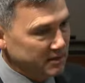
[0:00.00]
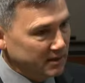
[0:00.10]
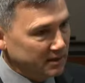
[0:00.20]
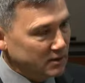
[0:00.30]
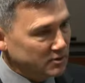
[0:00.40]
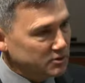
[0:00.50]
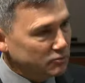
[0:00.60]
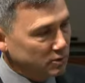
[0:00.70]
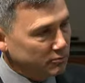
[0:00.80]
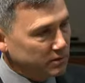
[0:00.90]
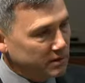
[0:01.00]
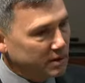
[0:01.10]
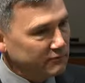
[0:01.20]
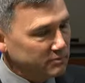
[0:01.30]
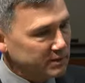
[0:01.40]
It can also work with
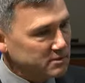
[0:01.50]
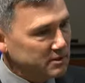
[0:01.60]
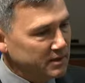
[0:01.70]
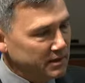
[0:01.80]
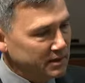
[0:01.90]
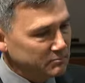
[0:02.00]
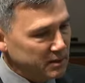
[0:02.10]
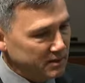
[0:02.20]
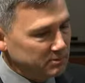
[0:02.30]
governments and be